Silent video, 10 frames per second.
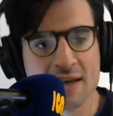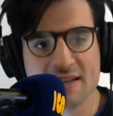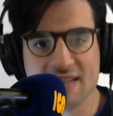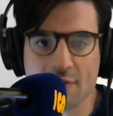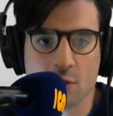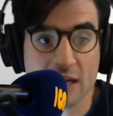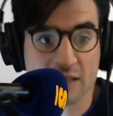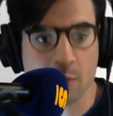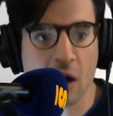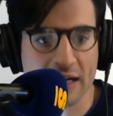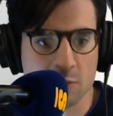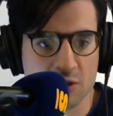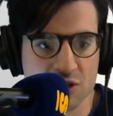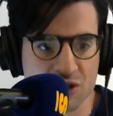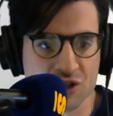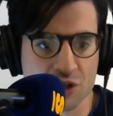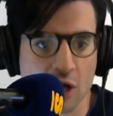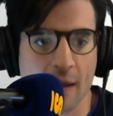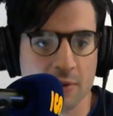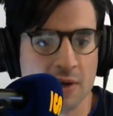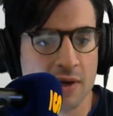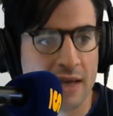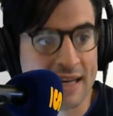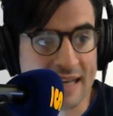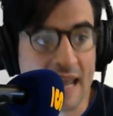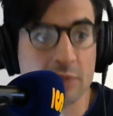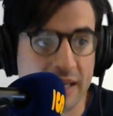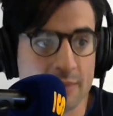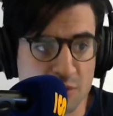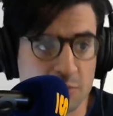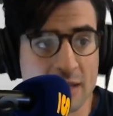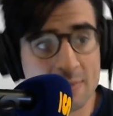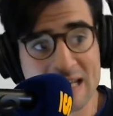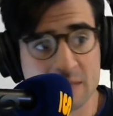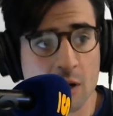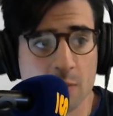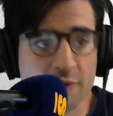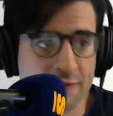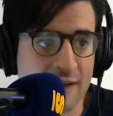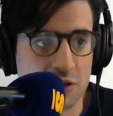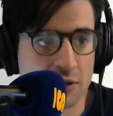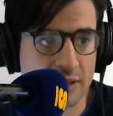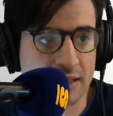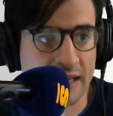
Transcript: David Wright's body would just stop enabling him to play baseball professionally?